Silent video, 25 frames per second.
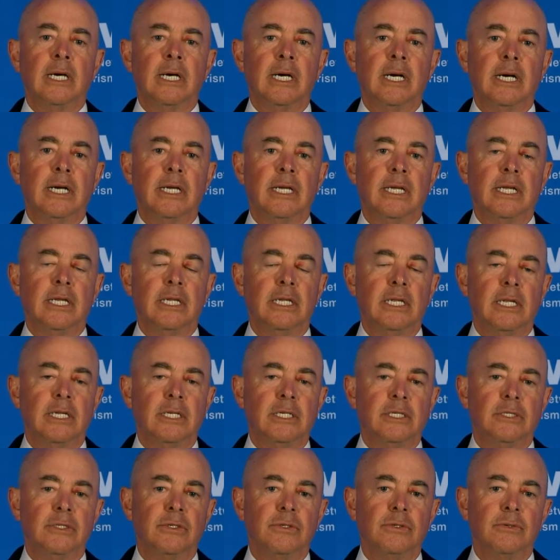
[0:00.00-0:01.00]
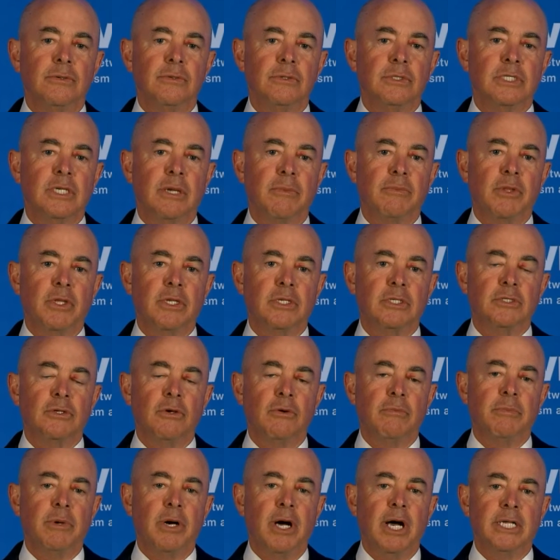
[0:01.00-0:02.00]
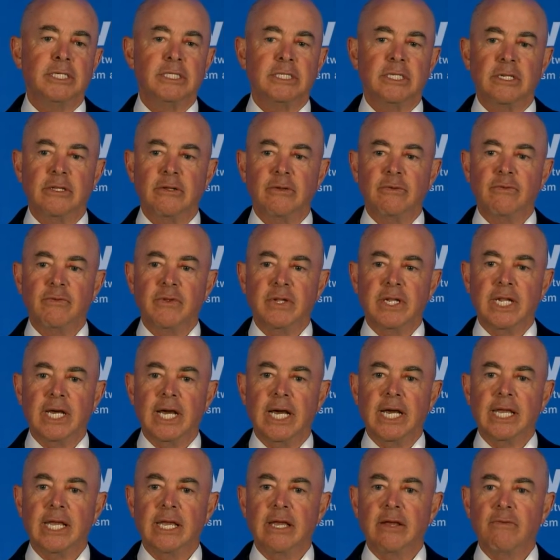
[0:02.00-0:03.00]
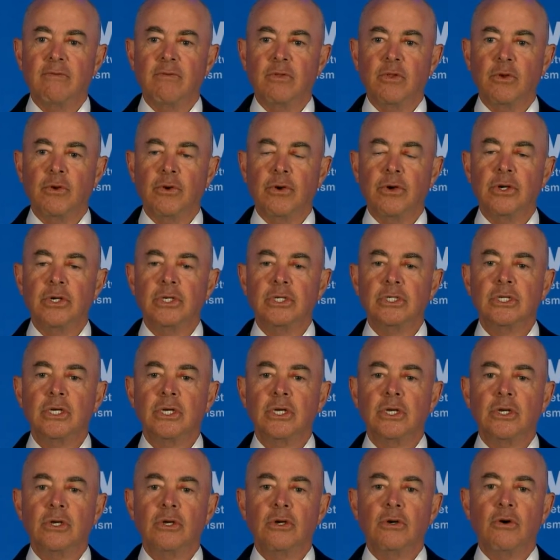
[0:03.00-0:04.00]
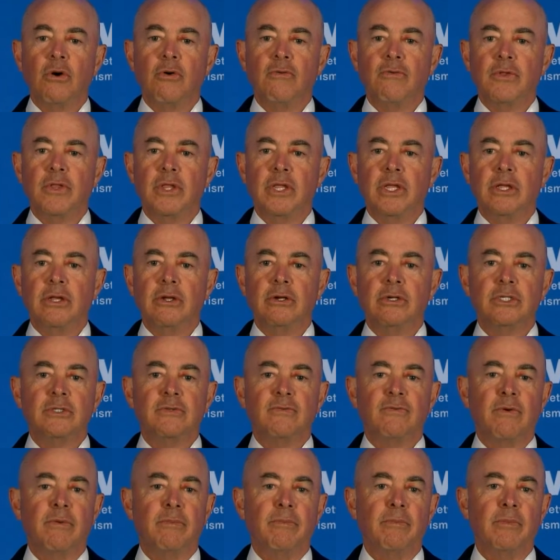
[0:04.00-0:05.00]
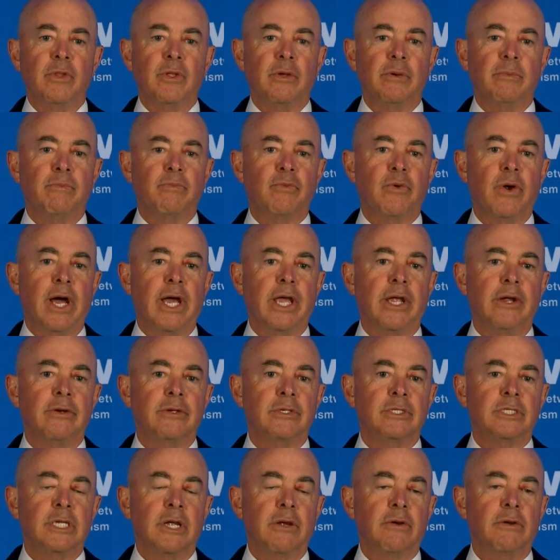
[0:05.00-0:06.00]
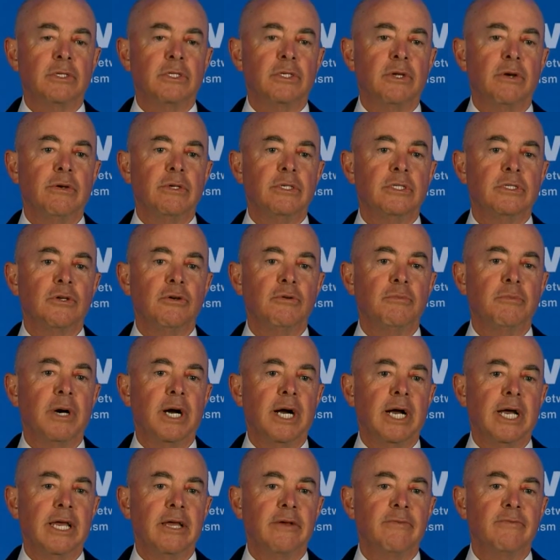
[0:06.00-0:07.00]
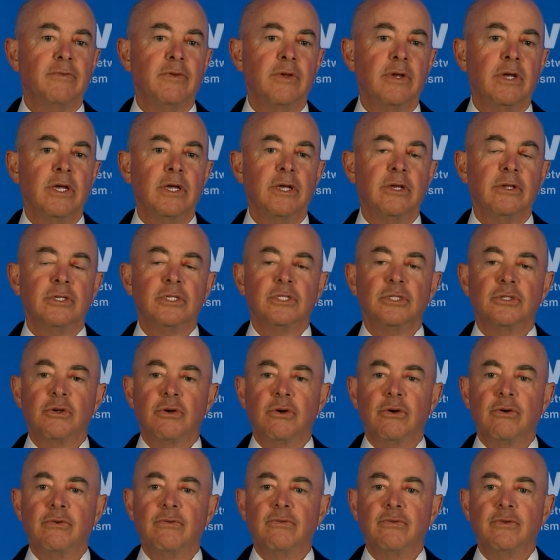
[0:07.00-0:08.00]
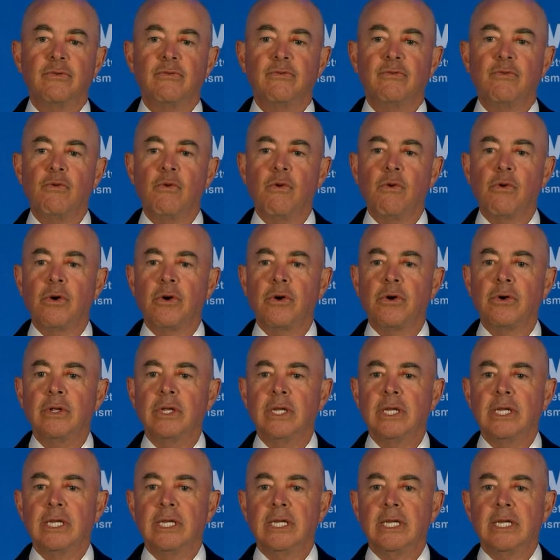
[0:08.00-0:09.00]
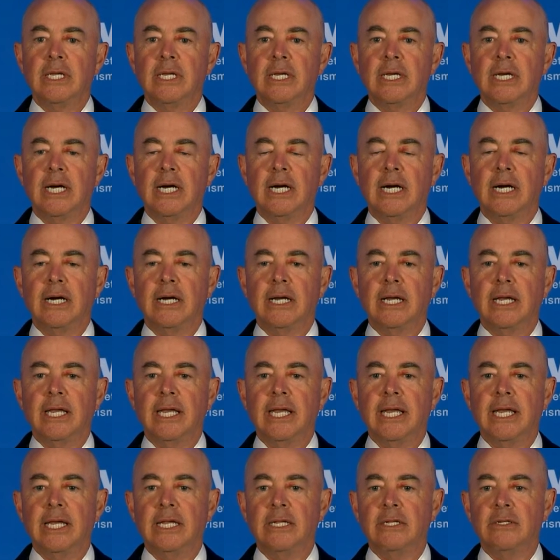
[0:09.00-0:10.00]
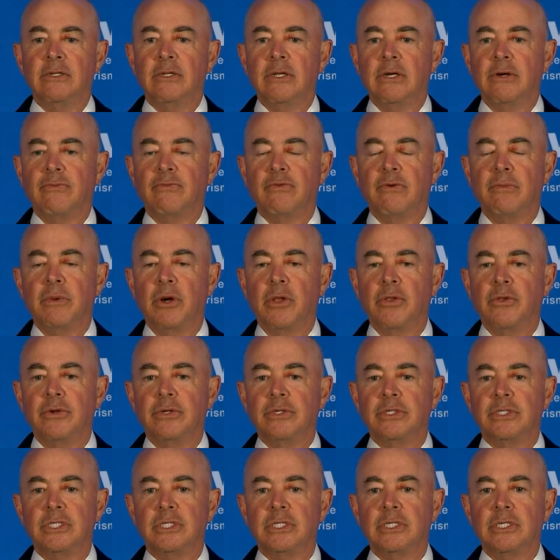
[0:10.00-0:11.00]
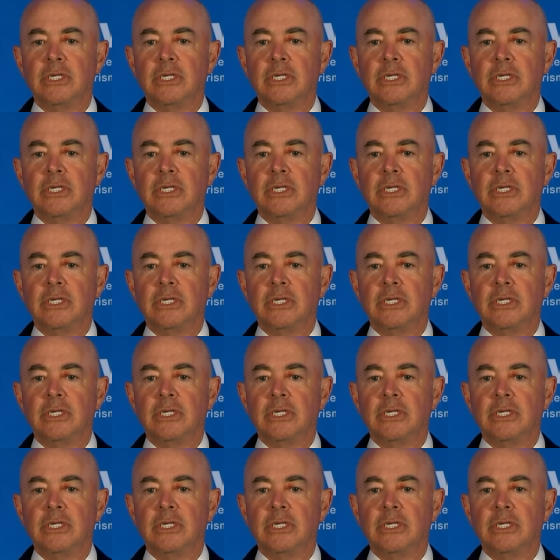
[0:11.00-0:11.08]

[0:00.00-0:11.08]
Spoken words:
it into something so positive. And I have learned over the years from the prior secretaries whom I have served for and from others